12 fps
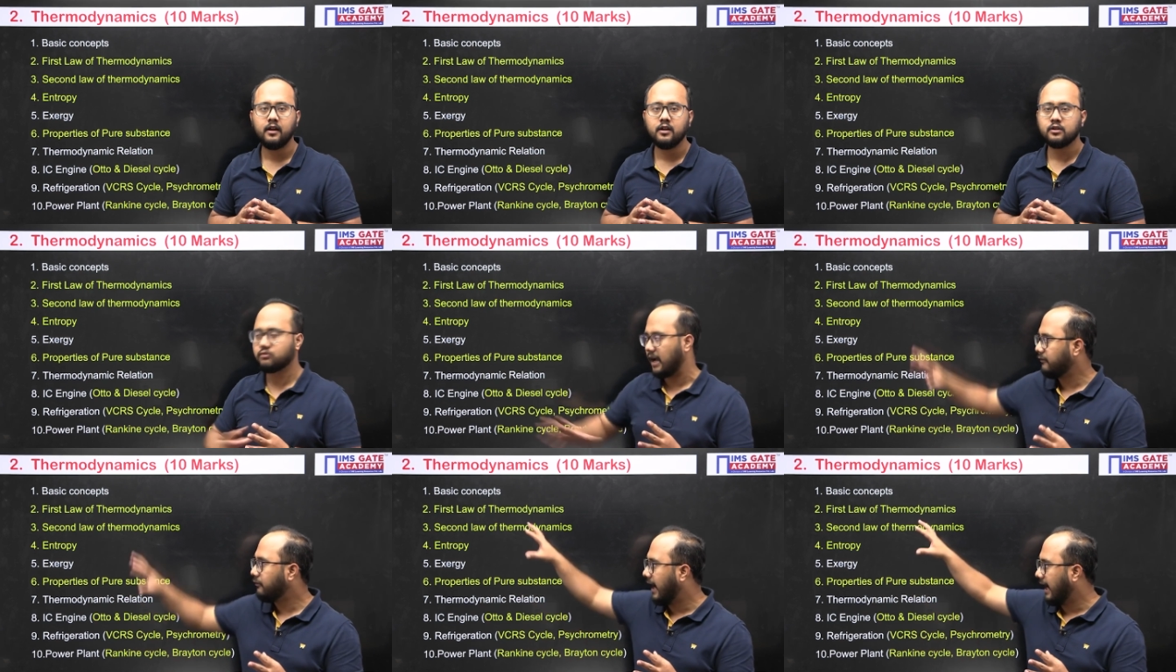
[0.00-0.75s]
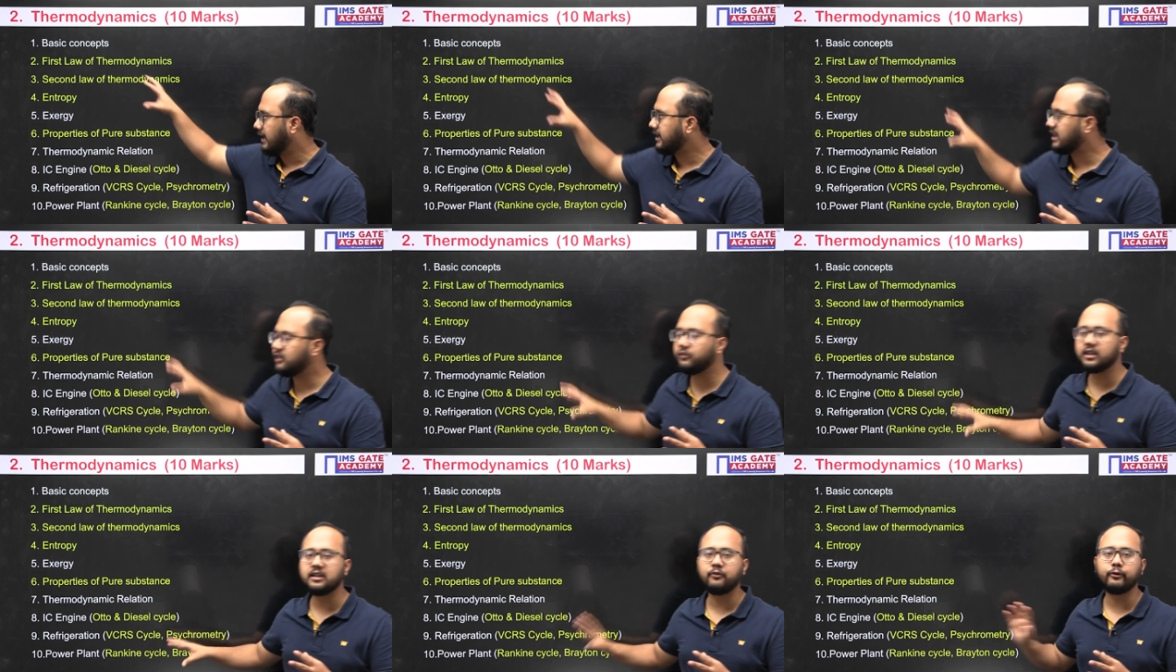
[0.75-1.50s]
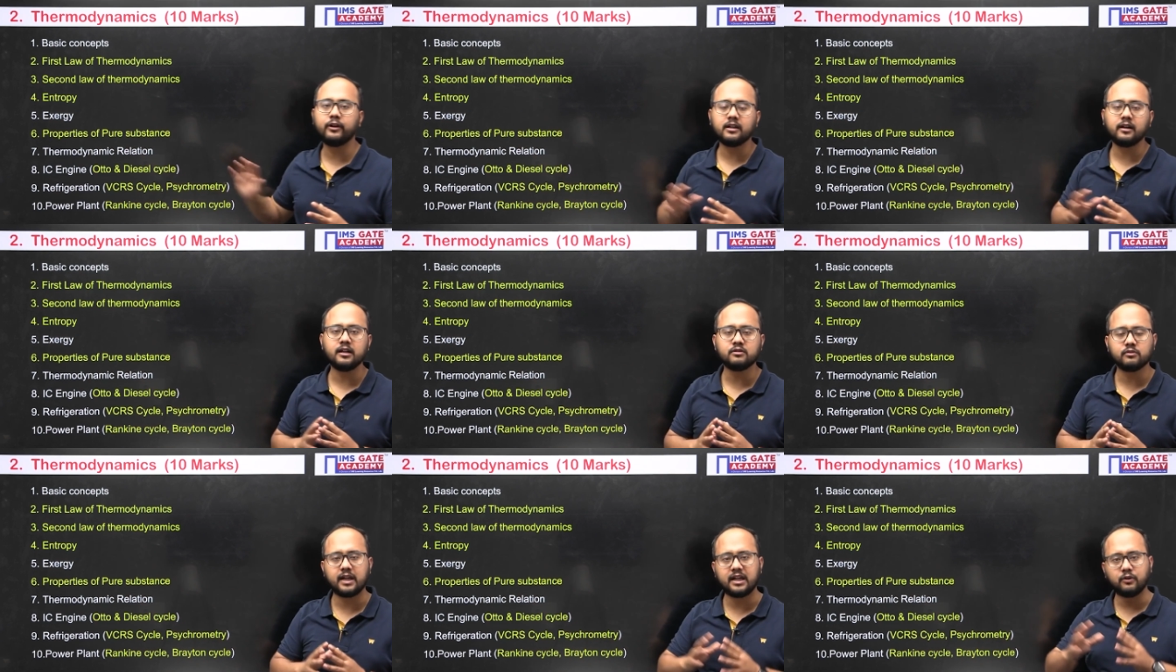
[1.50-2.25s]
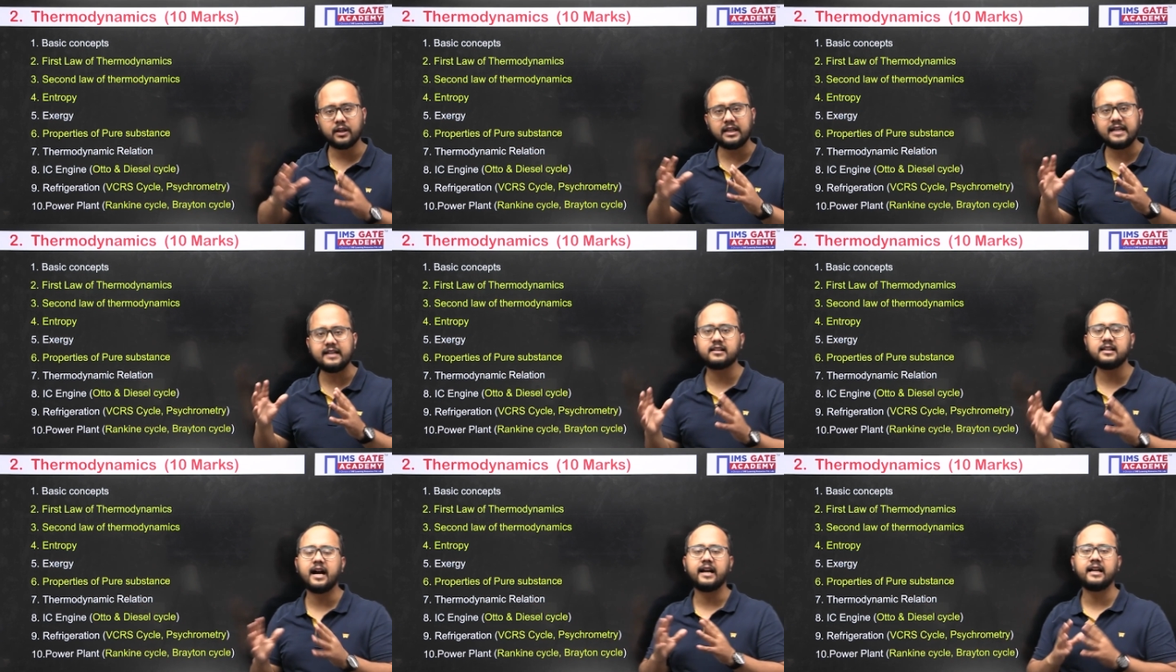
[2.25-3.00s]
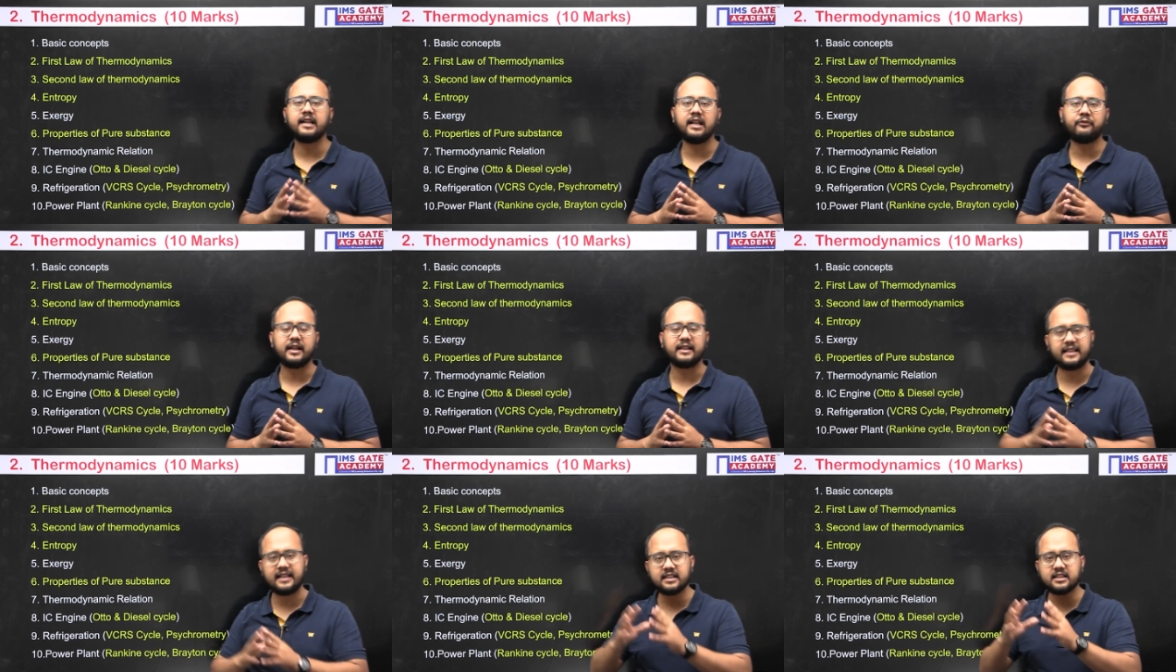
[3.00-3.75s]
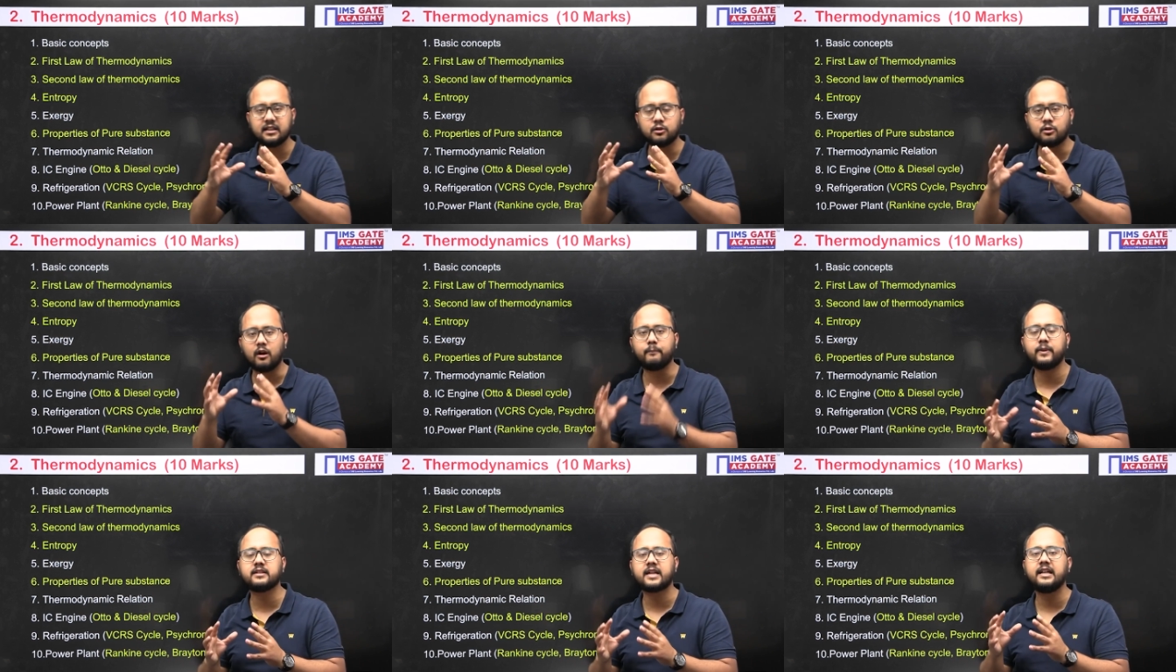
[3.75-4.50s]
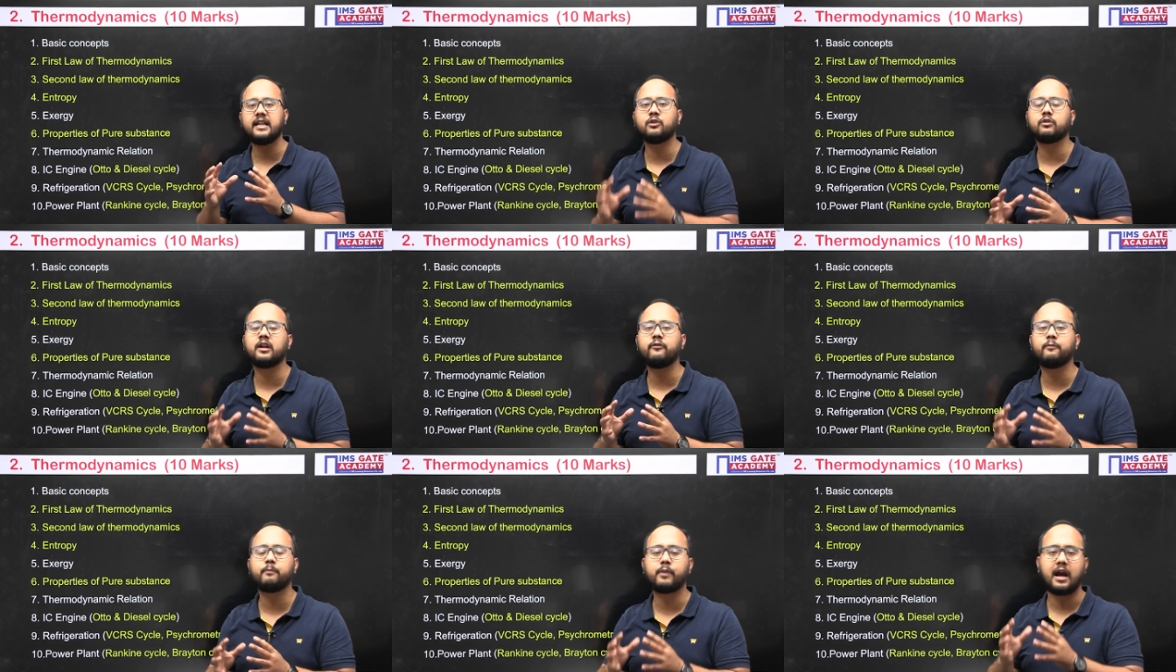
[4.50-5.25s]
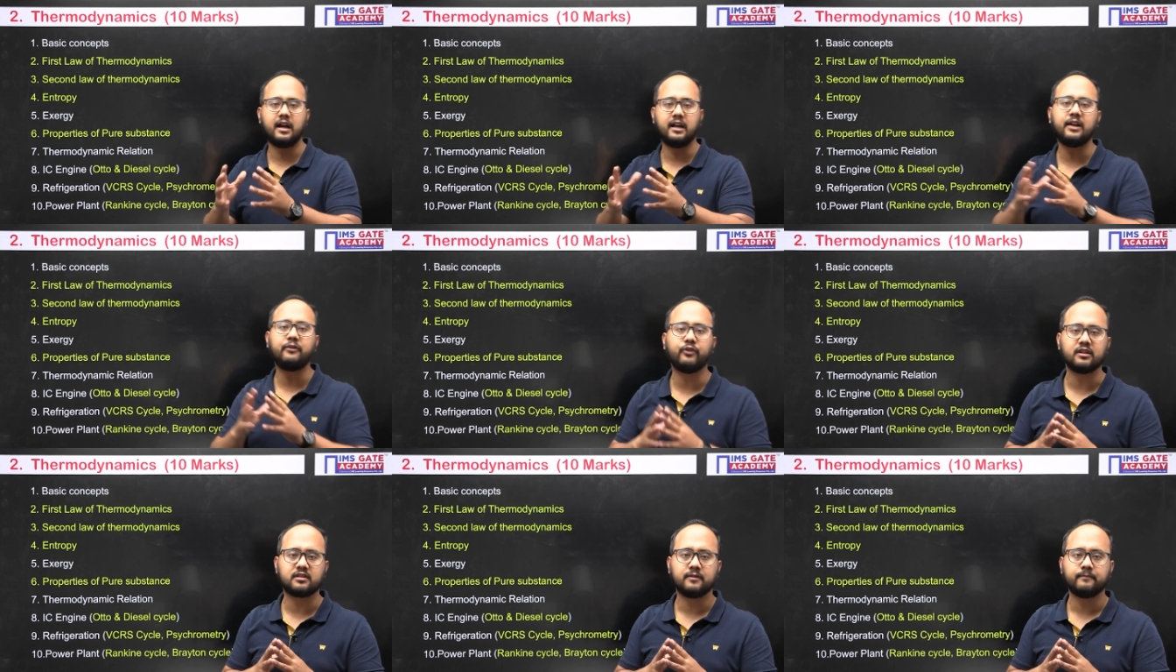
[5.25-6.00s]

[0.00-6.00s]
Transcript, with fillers: So, I've highlighted with a different color so that you can easily identify these topics I need to give priority first.